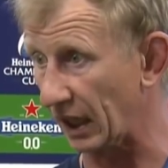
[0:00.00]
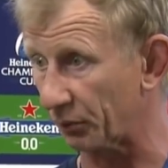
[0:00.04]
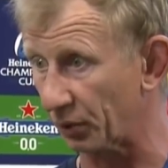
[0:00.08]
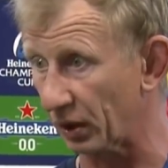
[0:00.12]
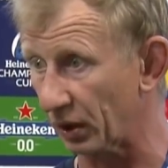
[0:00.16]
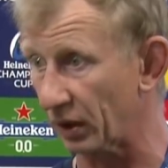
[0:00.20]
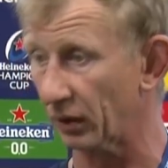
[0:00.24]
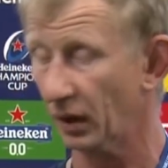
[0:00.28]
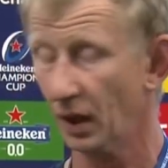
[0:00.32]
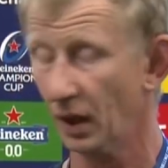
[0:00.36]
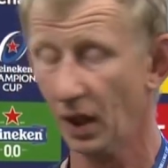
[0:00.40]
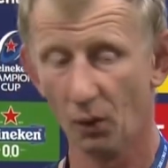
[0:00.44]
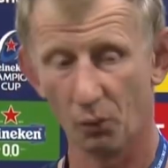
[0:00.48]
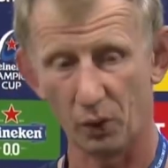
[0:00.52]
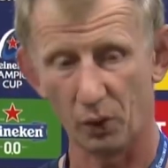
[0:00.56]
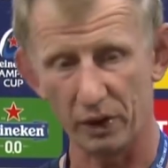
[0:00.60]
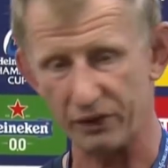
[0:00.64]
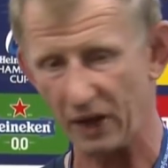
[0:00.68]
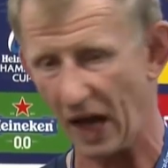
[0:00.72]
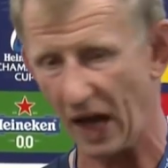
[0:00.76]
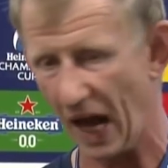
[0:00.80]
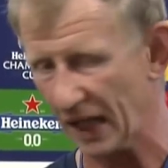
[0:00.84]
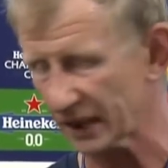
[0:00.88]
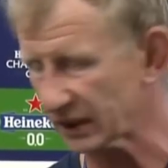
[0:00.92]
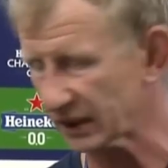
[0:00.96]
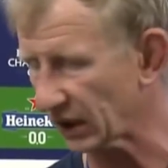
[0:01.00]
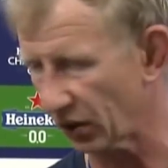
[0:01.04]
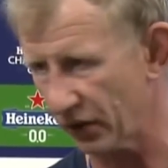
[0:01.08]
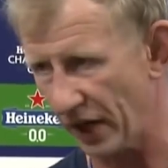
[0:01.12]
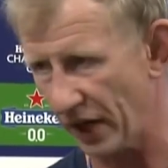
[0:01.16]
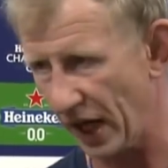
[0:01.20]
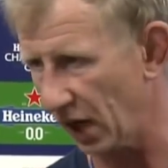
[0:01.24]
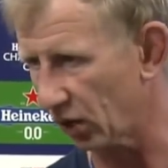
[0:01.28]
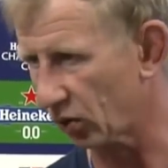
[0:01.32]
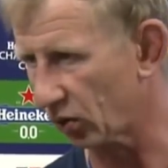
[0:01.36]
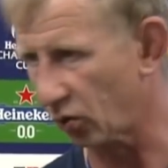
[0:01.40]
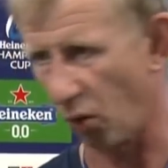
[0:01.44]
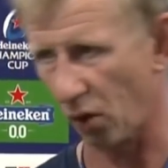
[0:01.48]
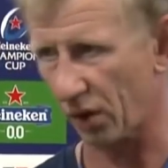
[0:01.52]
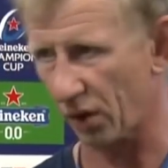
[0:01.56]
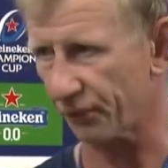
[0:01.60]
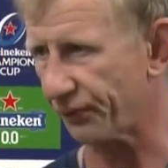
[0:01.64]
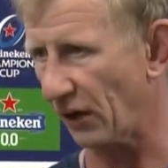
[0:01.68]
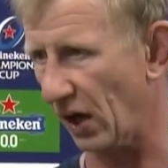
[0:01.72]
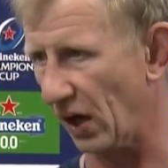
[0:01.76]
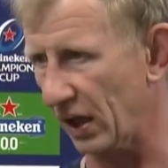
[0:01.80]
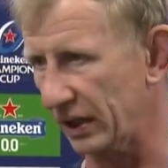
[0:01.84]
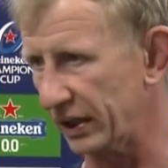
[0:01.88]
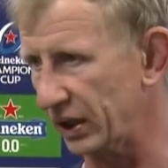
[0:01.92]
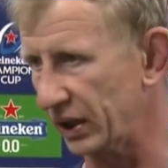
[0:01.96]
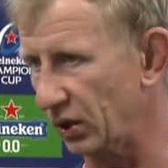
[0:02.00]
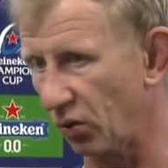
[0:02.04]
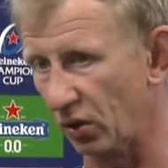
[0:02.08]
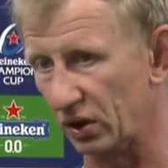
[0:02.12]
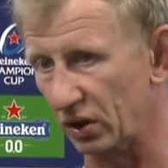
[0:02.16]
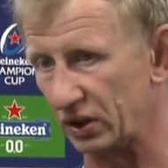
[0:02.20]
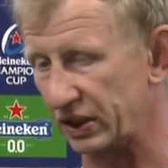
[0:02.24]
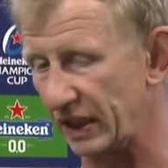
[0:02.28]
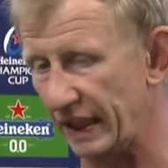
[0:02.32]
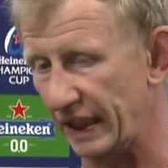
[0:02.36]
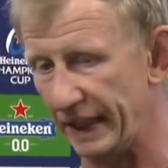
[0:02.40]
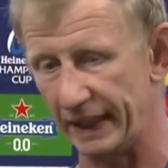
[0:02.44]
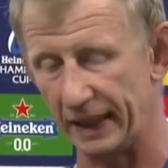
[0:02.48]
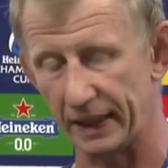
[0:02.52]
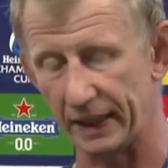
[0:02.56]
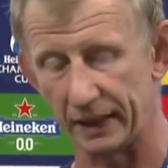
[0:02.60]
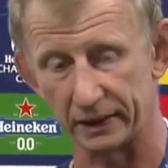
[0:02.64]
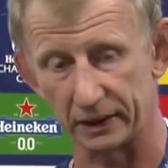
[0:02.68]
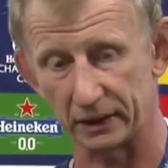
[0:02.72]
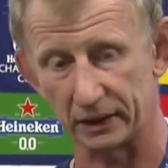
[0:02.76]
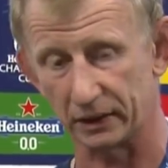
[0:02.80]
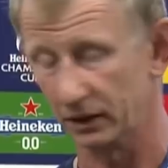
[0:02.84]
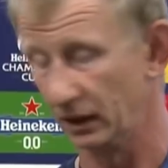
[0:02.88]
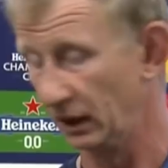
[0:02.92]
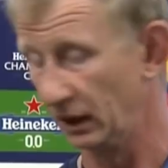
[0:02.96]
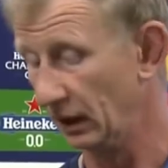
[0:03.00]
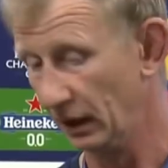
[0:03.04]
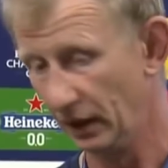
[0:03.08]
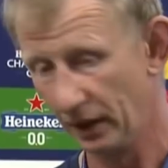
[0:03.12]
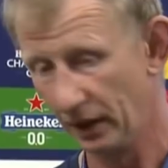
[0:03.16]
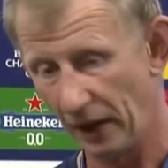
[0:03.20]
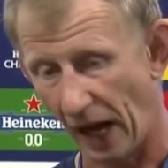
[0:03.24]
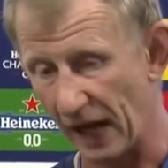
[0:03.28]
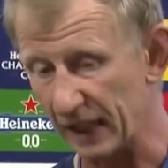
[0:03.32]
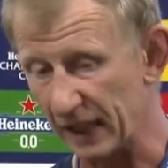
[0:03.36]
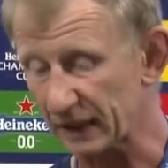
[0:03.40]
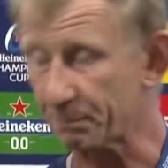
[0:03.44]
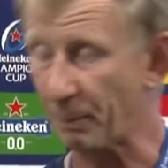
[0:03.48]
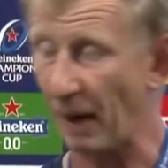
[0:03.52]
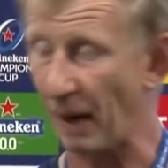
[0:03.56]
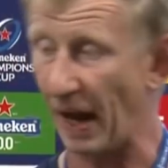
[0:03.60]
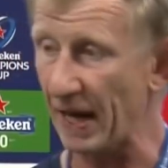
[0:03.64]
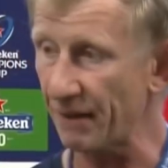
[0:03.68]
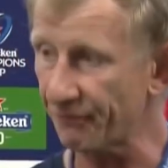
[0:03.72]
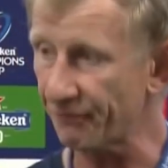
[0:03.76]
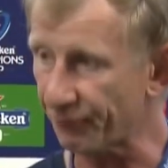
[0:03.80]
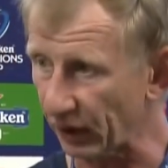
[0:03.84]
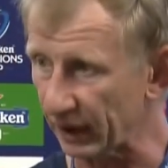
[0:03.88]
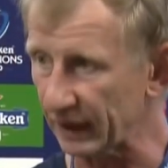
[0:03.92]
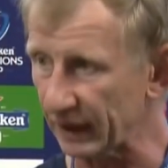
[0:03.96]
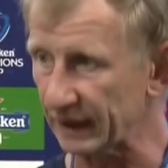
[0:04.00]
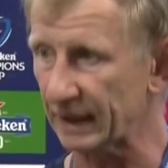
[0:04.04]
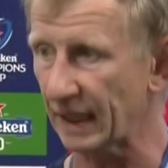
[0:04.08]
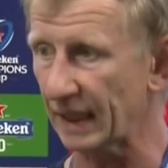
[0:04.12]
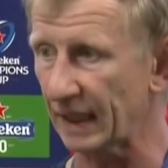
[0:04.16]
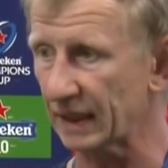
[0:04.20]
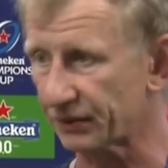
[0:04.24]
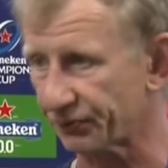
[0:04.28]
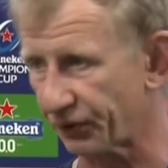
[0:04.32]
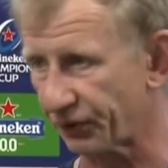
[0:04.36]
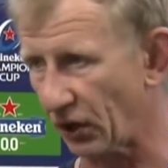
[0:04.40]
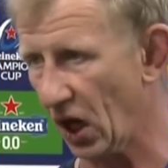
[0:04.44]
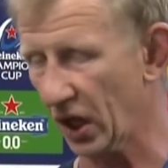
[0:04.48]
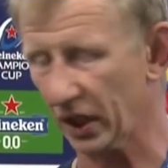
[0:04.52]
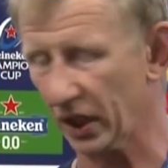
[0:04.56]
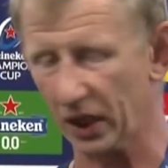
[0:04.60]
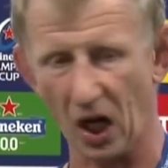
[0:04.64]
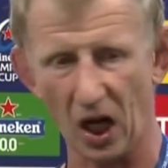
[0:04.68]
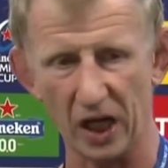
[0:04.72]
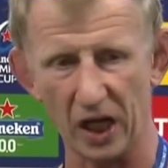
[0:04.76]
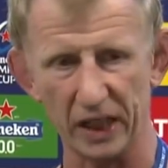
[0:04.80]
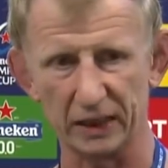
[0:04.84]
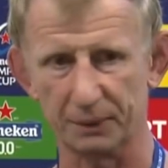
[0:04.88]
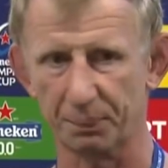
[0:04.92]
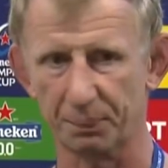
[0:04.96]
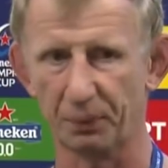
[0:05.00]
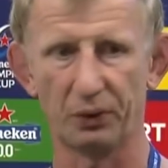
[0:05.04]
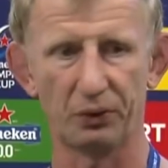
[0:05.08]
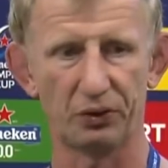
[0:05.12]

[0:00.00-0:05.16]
Like yeah. we're we've Glasgow now, quarter quarterfinal URC, and it's as painful as it is for our guys.